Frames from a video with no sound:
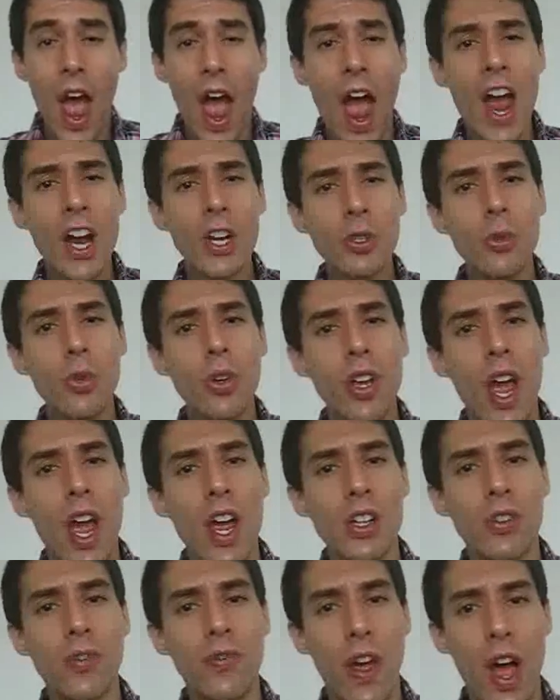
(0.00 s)
actual
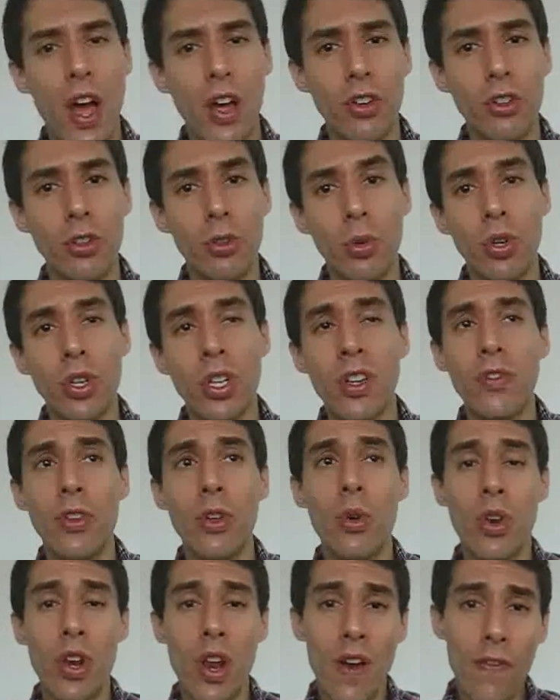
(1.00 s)
cash value will give
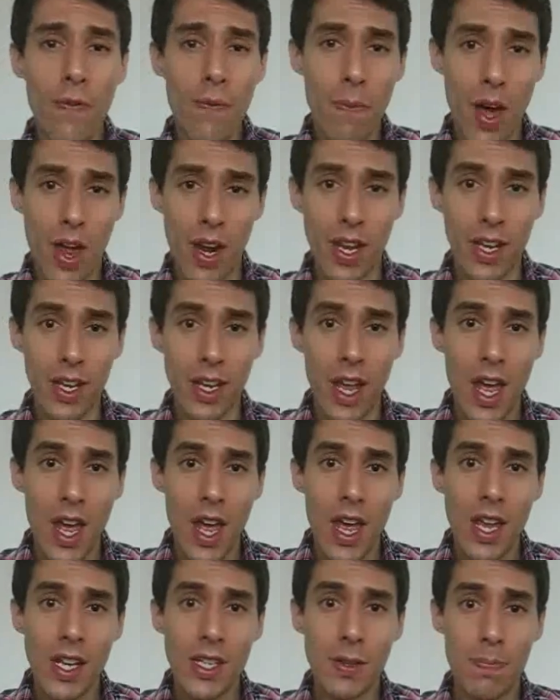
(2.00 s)
you enough money
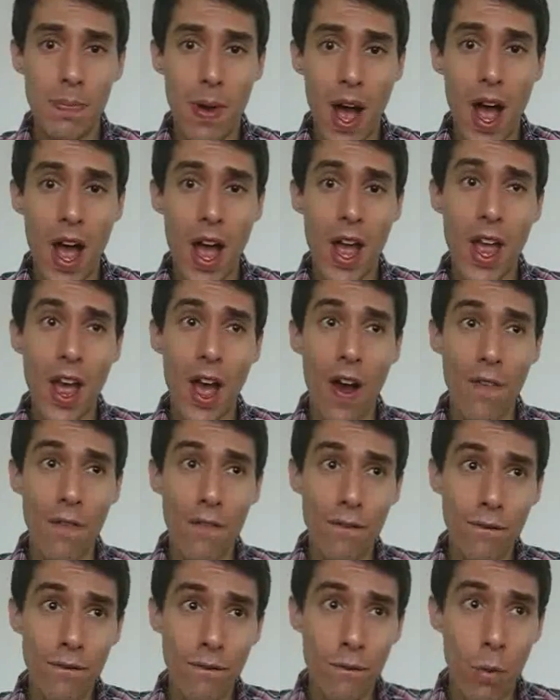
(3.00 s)
to buy
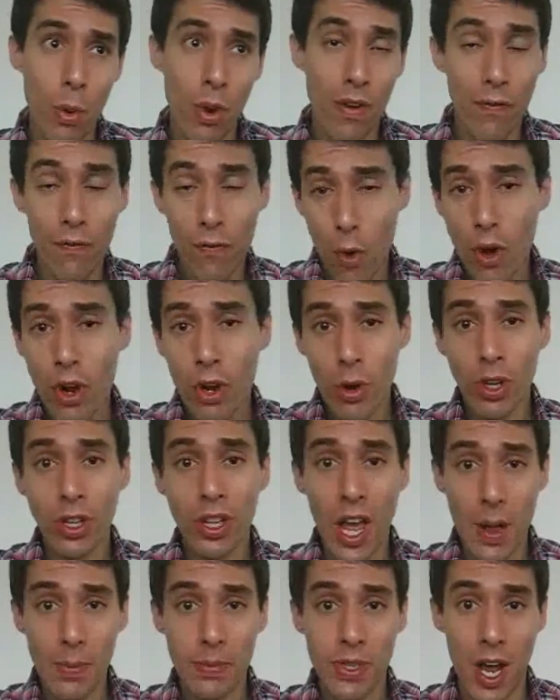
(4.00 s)
what a 4-year-old
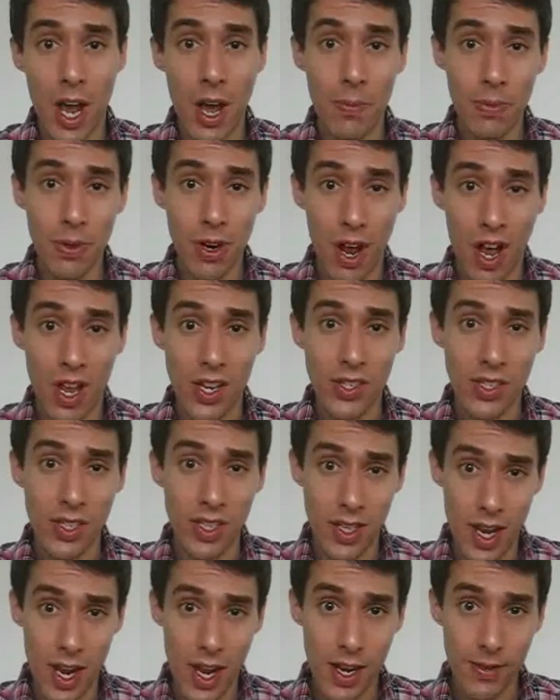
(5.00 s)
laptop costs
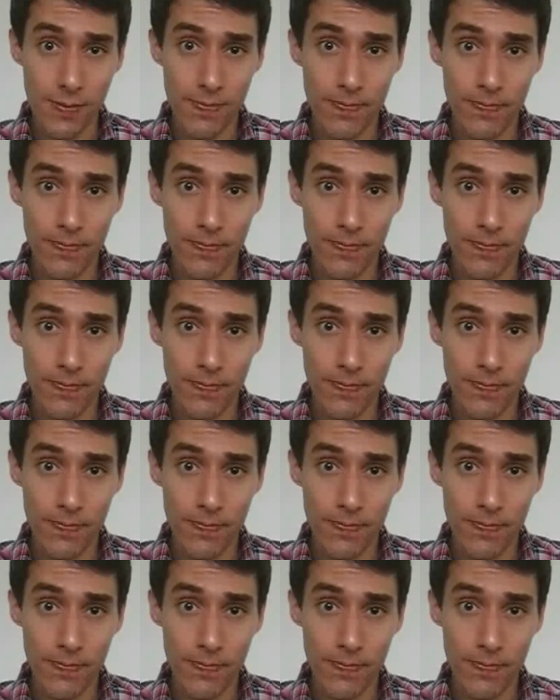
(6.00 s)
today.